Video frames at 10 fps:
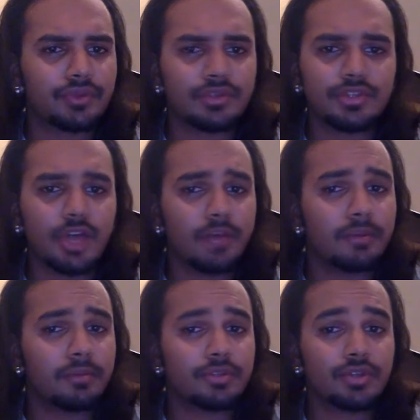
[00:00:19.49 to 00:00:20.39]
This
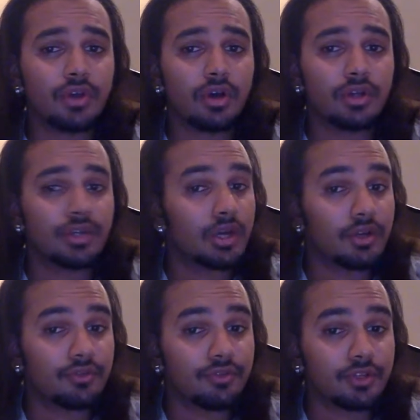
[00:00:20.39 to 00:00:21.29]
album is called
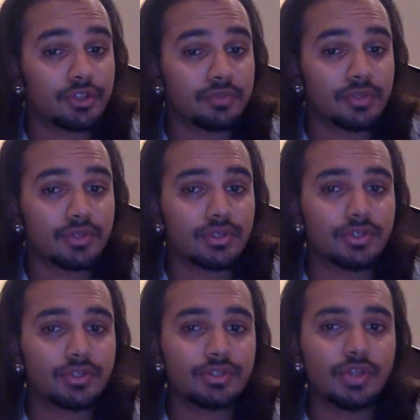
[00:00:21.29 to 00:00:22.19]
Unfinished
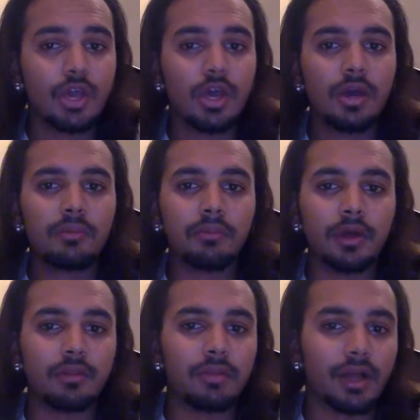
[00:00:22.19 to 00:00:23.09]
Business
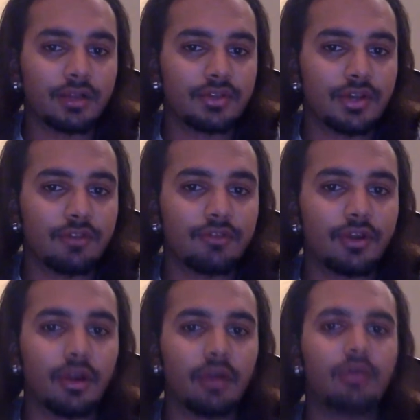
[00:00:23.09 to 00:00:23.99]
by the Black Tie
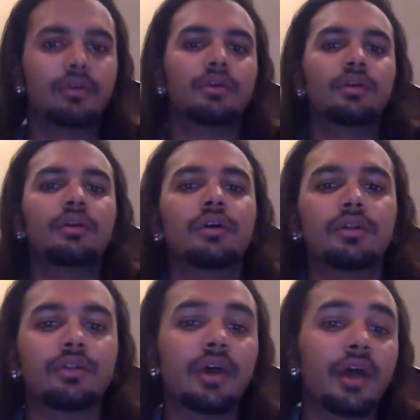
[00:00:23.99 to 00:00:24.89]
Affair,
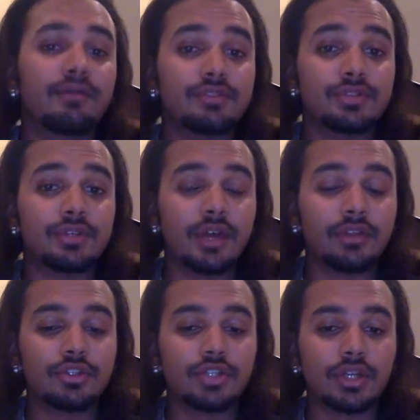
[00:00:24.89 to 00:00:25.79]
and I have indeed
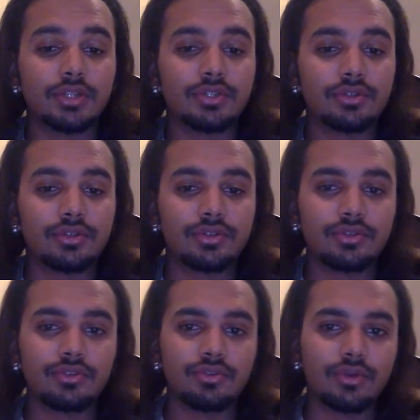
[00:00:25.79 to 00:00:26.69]
had the chance to
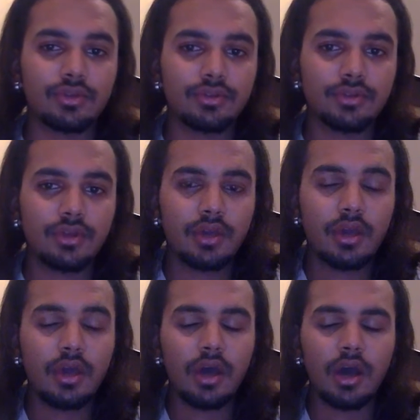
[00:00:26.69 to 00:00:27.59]
listen to
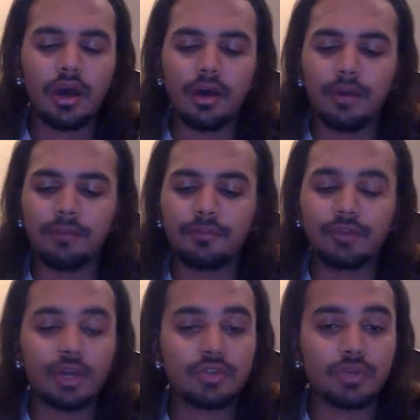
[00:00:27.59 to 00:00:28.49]
it. If
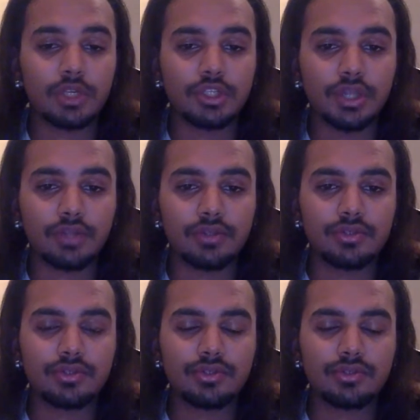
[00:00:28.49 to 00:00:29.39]
you guys want to check
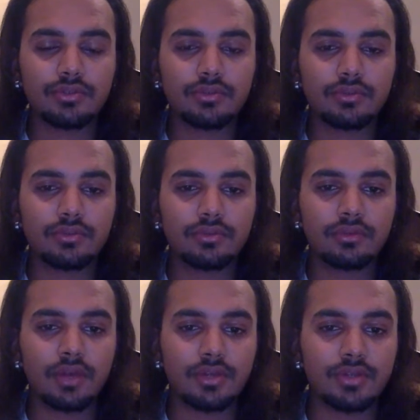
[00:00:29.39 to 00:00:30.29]
these
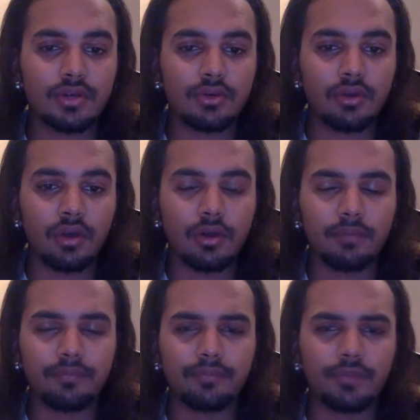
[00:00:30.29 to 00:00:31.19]
guys out,
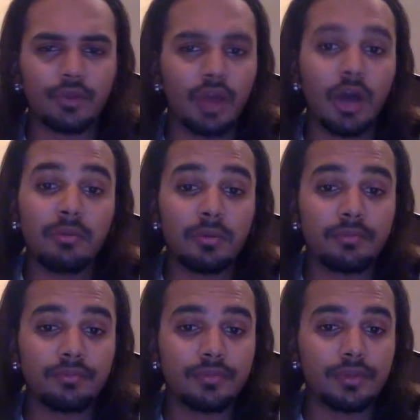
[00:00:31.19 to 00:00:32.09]
their
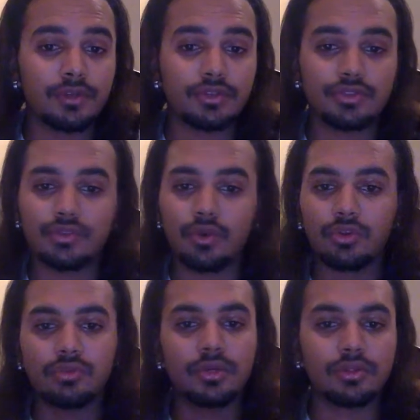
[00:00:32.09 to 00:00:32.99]
album is
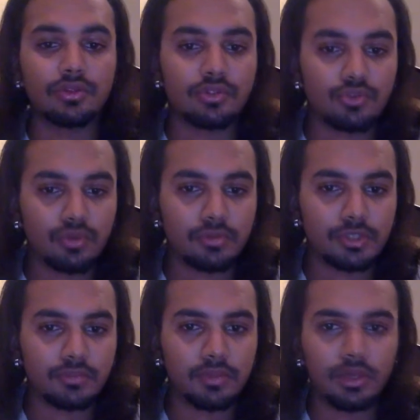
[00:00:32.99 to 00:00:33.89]
going to be in the
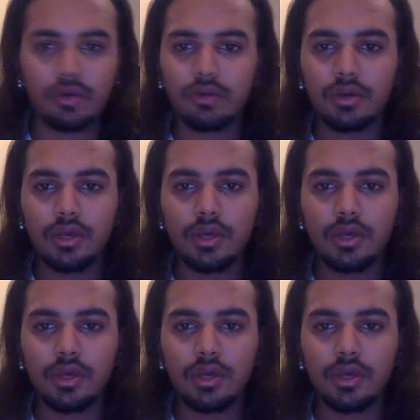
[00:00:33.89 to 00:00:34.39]
description below.